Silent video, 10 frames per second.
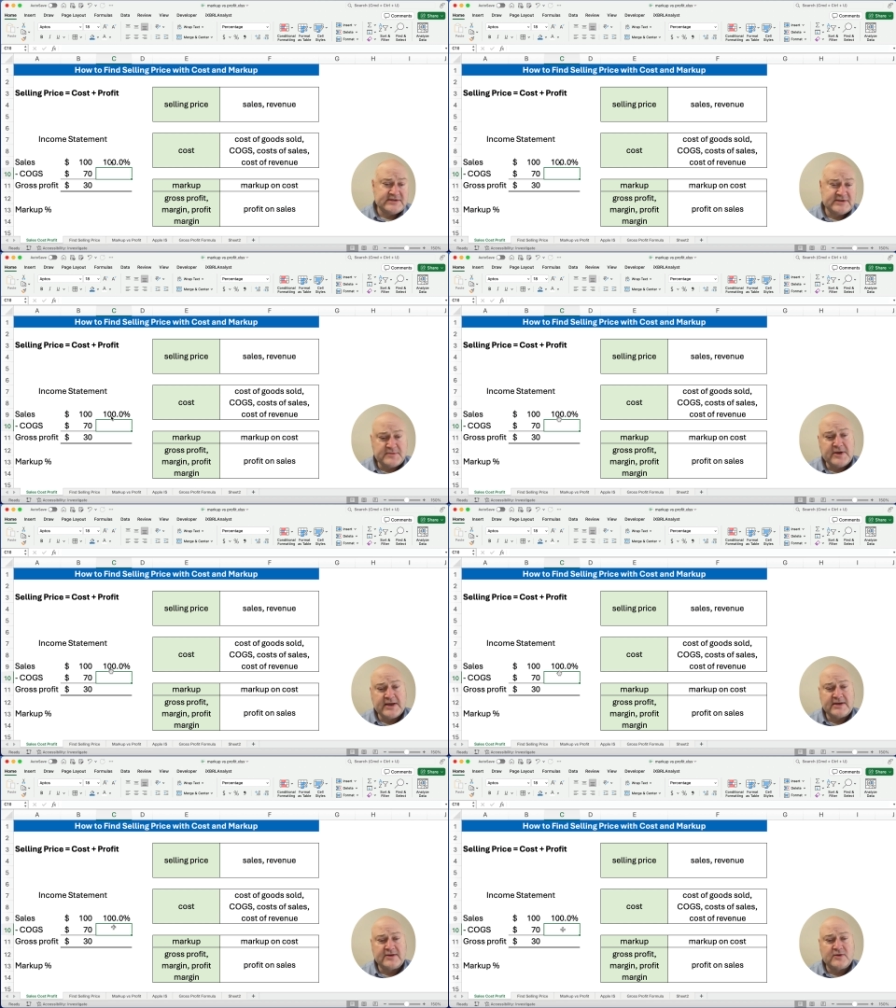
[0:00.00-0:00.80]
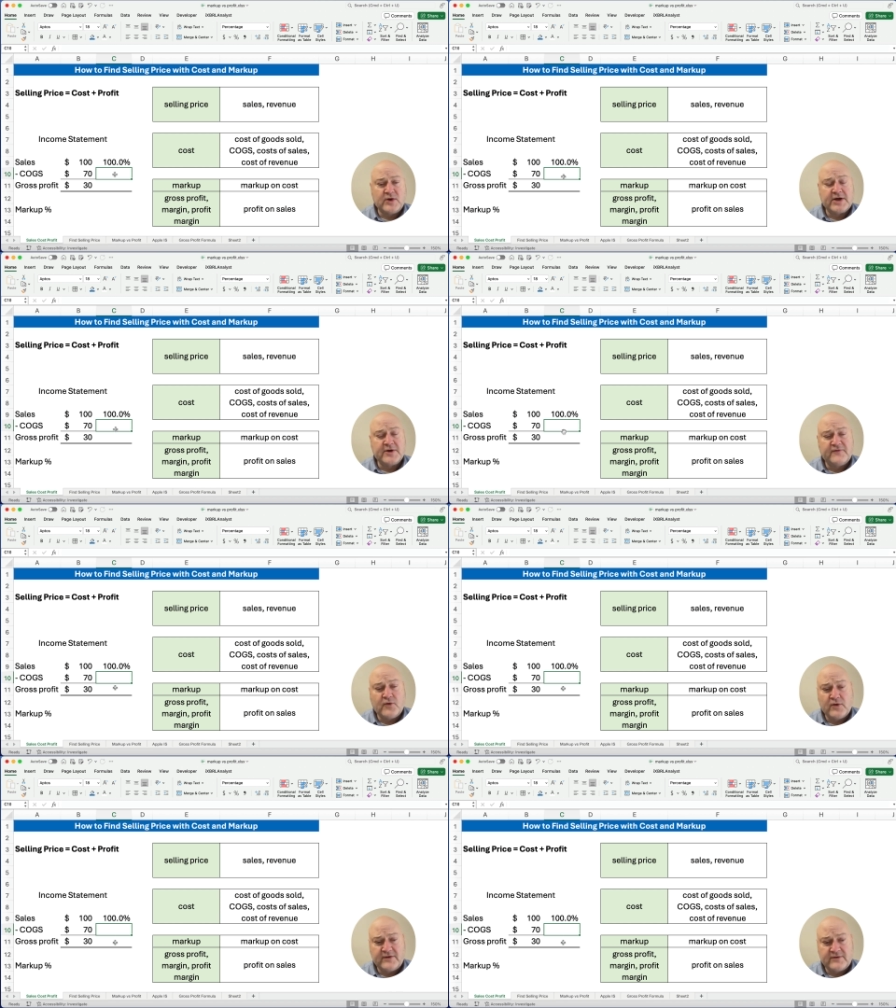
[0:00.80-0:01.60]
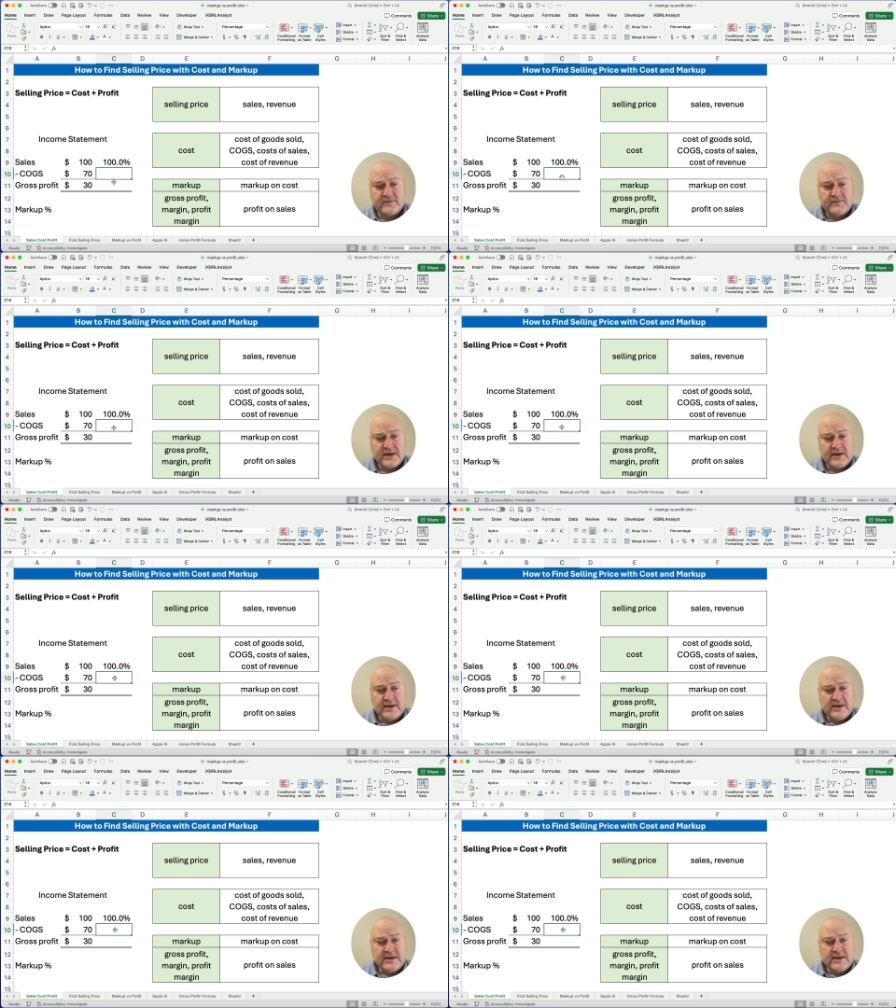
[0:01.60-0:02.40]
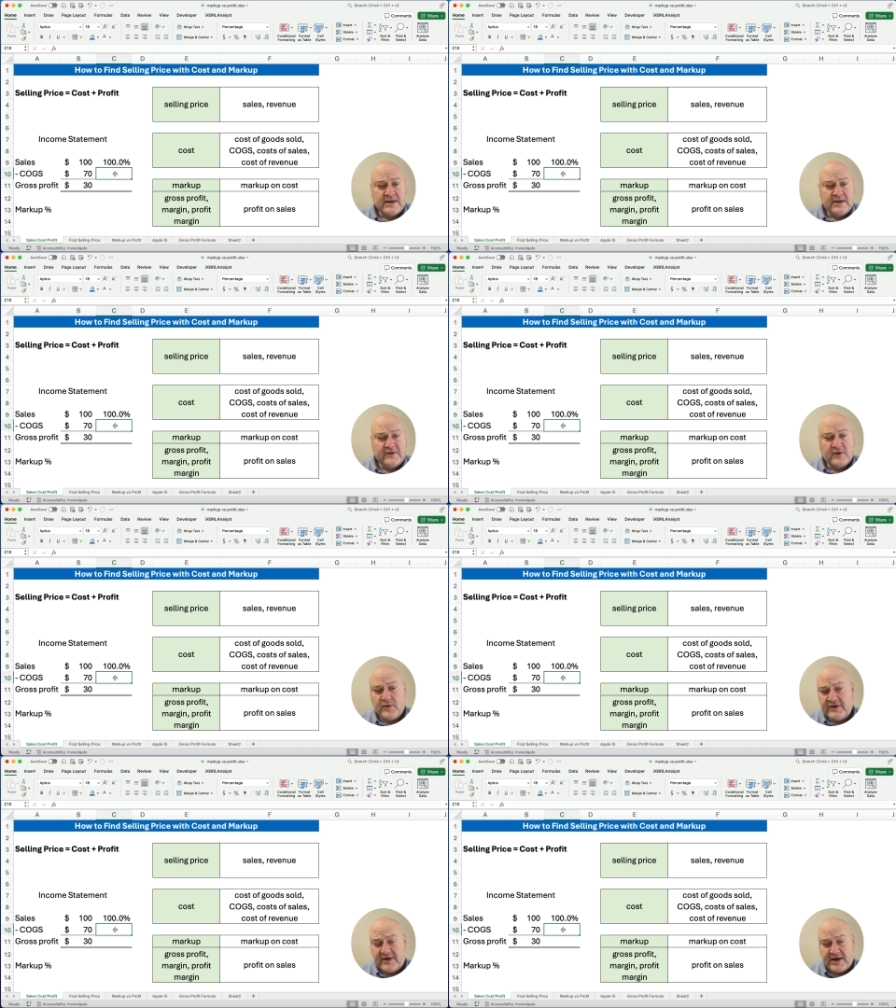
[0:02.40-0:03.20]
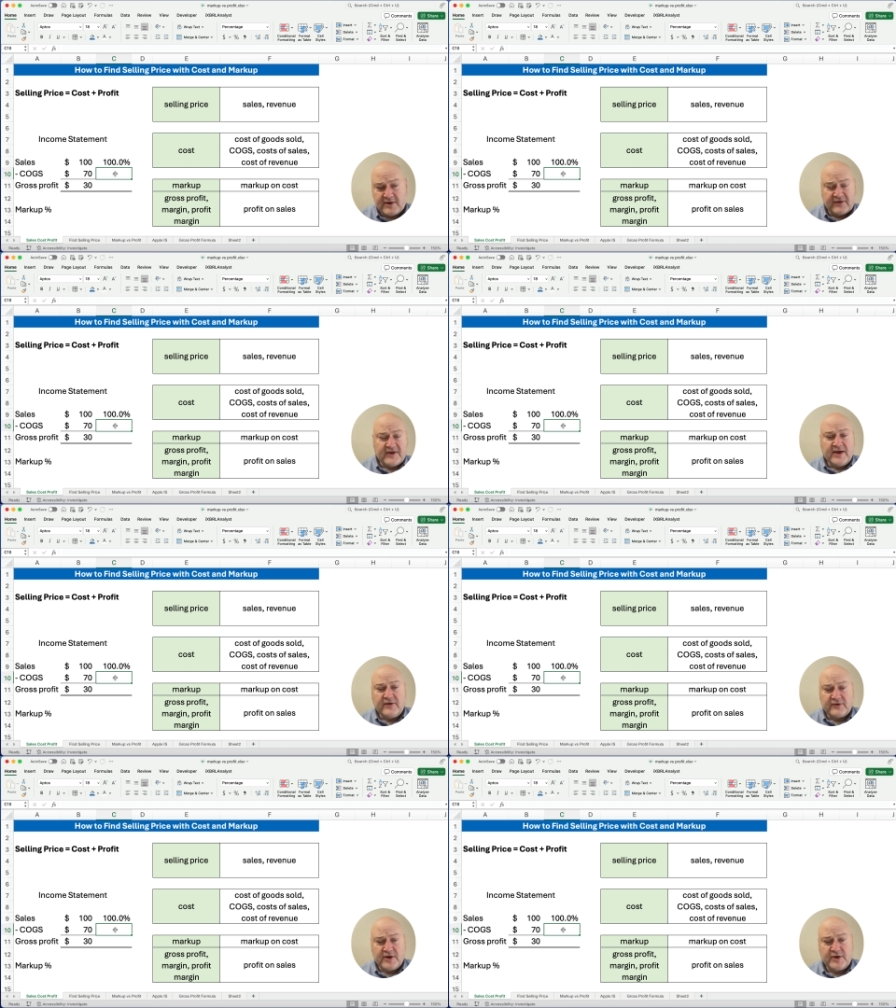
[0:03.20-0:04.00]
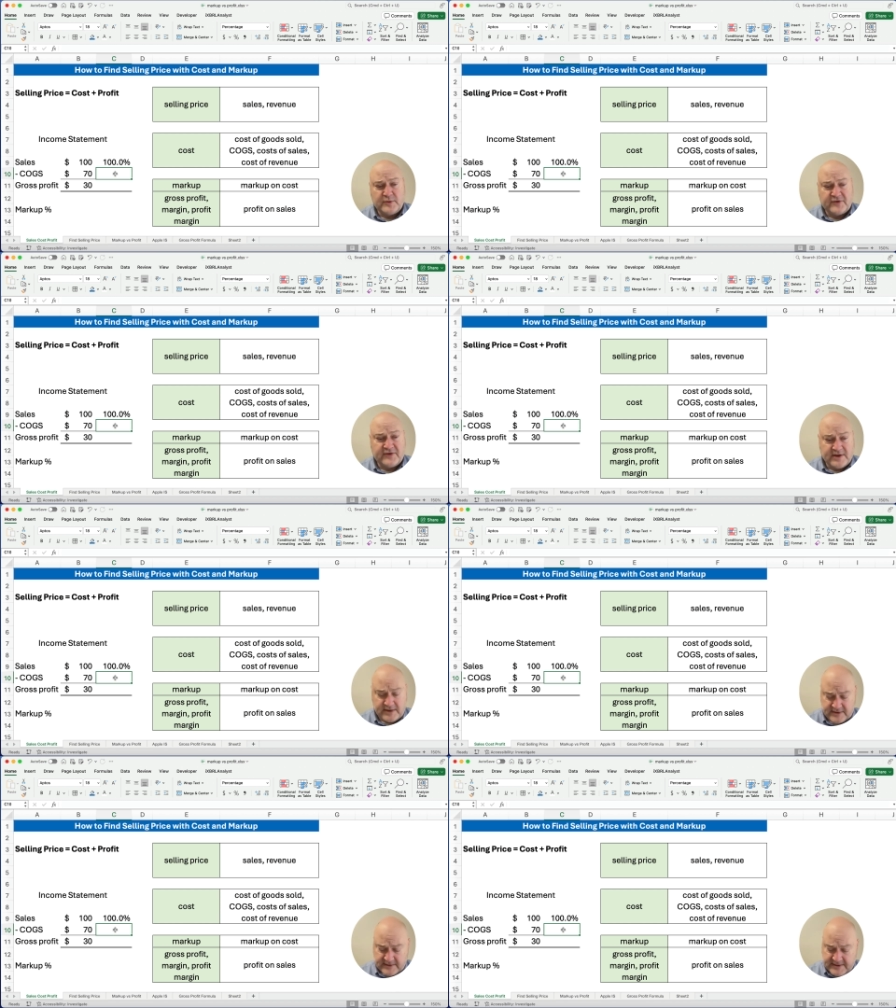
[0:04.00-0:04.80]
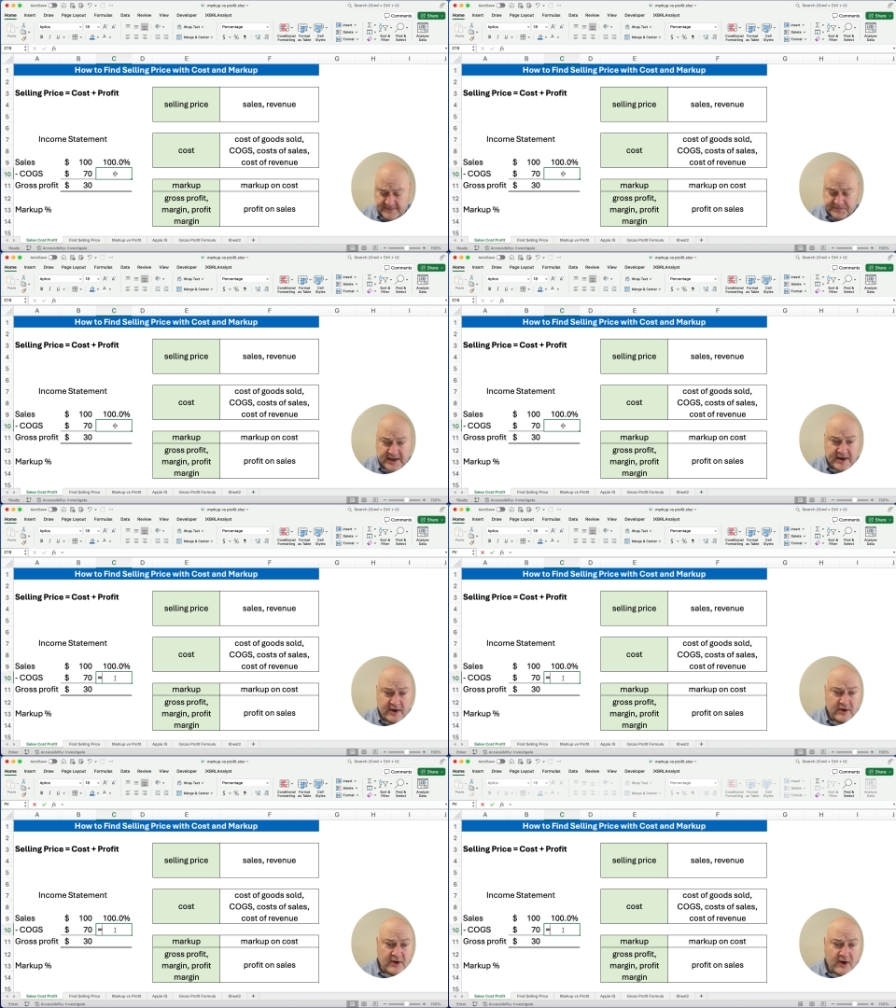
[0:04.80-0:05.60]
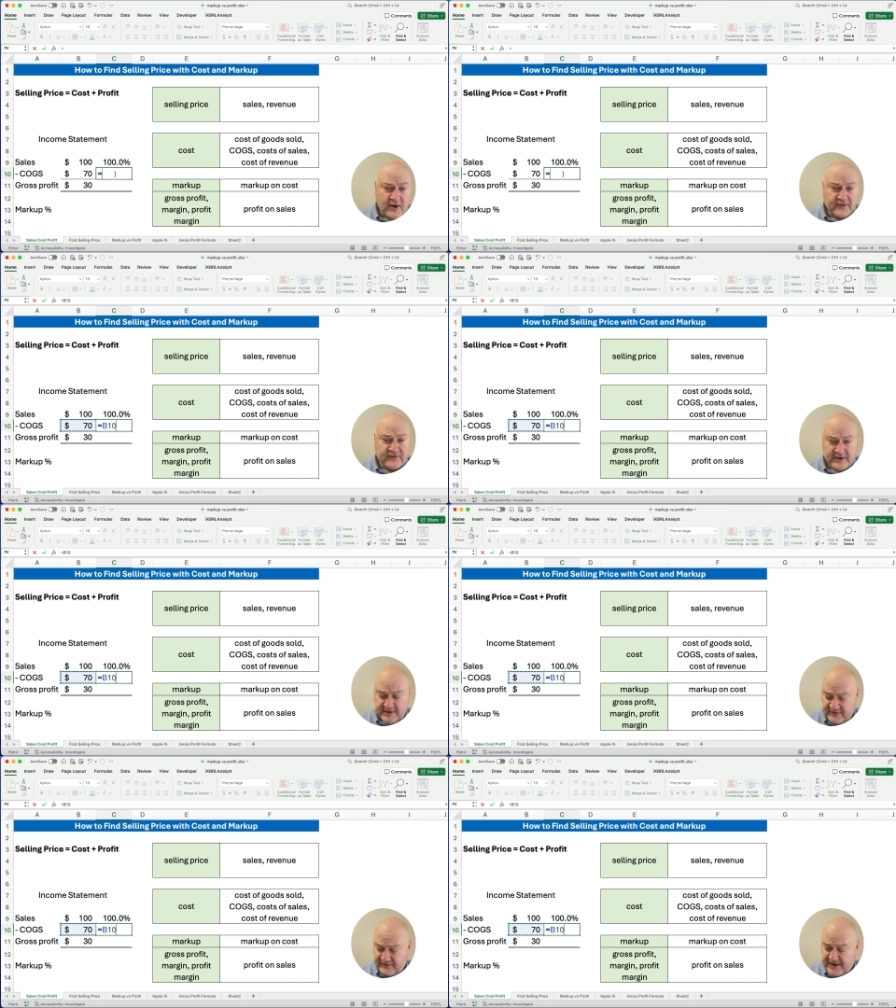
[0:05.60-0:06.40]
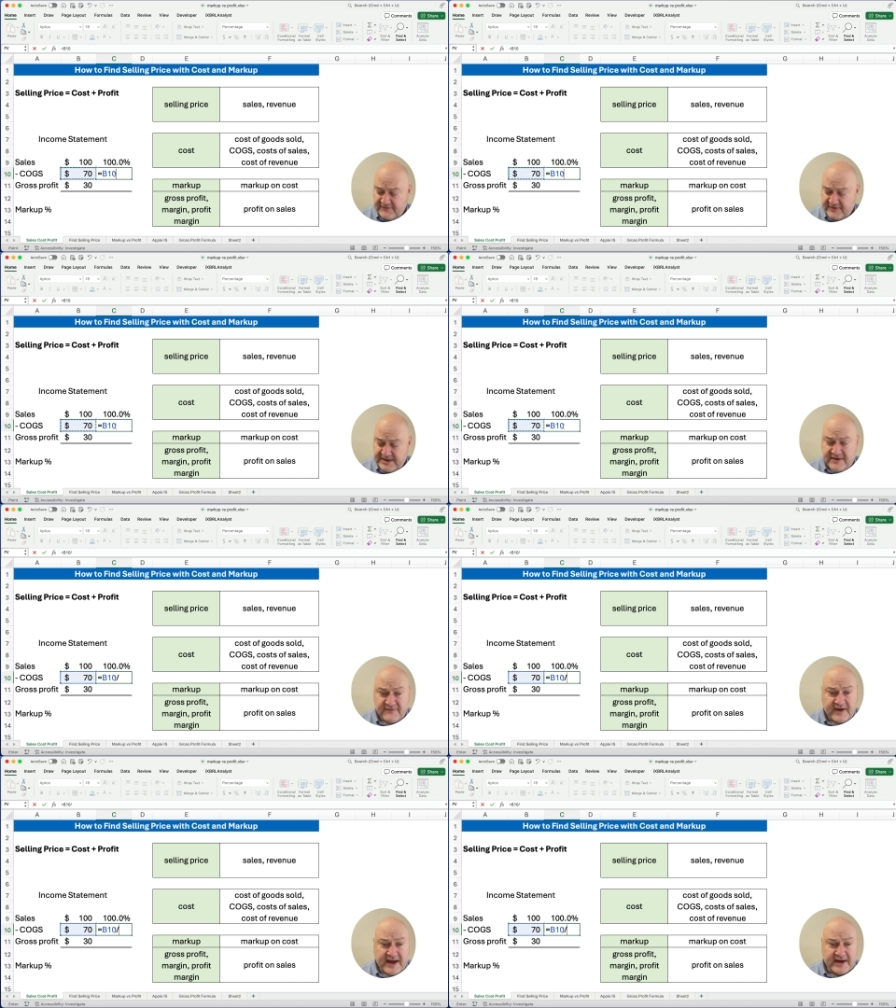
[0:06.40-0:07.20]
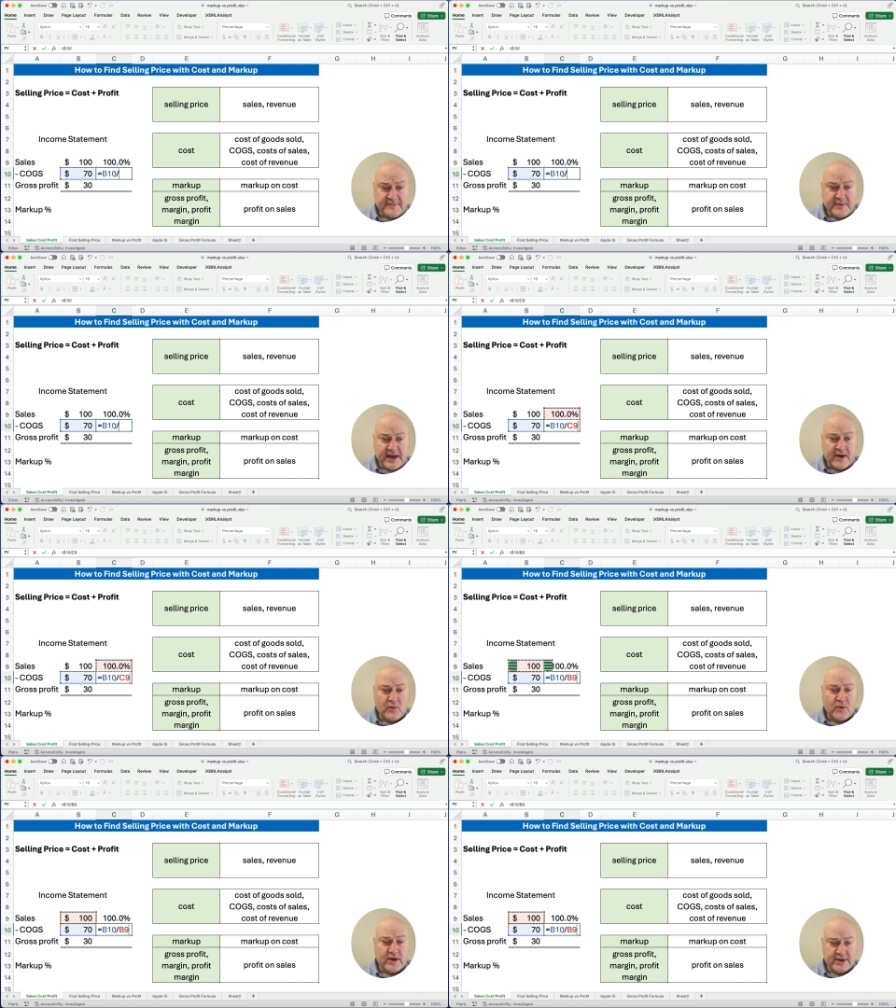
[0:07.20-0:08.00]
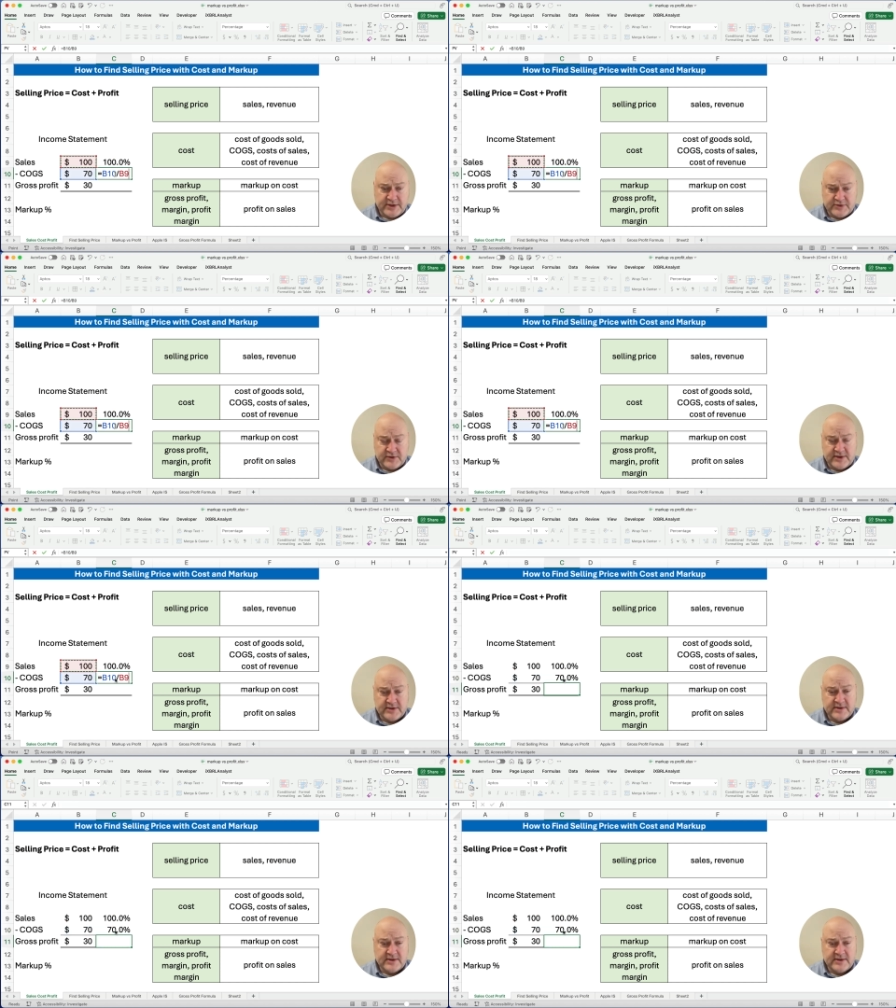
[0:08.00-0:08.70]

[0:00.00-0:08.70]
just to make it quicker for us. So we say our sales are 100% and our cost then is 70 divided by 100.